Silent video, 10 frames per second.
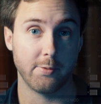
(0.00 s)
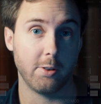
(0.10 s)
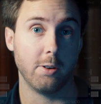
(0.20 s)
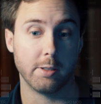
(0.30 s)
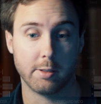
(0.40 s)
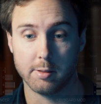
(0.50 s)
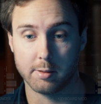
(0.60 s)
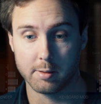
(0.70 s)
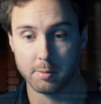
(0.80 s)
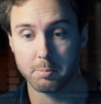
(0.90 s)

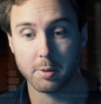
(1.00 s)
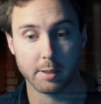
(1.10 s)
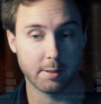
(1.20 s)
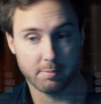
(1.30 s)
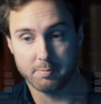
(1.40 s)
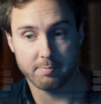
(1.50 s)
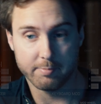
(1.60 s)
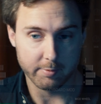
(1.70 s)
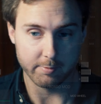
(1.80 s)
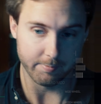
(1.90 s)
voices, but
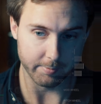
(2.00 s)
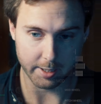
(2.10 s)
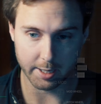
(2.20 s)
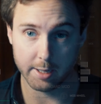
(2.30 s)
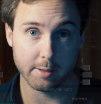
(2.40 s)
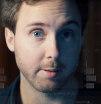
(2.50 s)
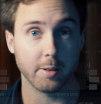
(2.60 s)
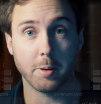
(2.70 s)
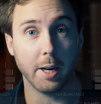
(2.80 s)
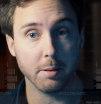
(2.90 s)
I don't
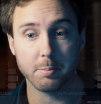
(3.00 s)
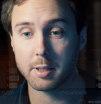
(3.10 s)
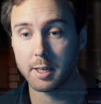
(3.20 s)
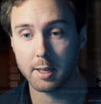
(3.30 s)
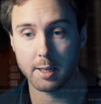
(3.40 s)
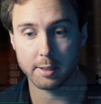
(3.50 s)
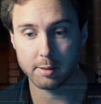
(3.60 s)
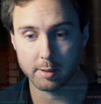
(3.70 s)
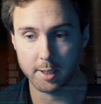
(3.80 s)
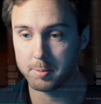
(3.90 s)
know why, but I like
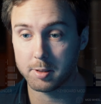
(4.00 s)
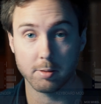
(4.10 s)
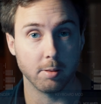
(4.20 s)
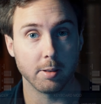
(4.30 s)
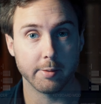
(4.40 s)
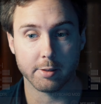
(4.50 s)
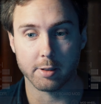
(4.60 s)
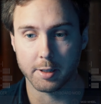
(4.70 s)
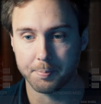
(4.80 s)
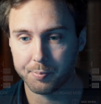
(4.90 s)
to keep it to only
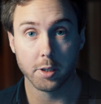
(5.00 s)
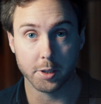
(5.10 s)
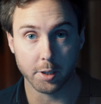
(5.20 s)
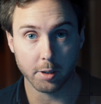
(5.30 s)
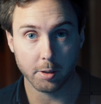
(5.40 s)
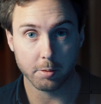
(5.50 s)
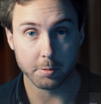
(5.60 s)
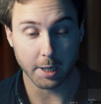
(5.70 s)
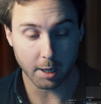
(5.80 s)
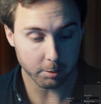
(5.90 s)
4. So
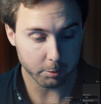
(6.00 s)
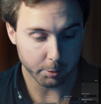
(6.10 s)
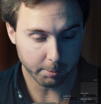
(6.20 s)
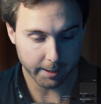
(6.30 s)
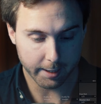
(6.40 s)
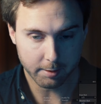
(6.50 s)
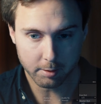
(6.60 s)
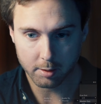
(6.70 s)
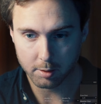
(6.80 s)
now when we play,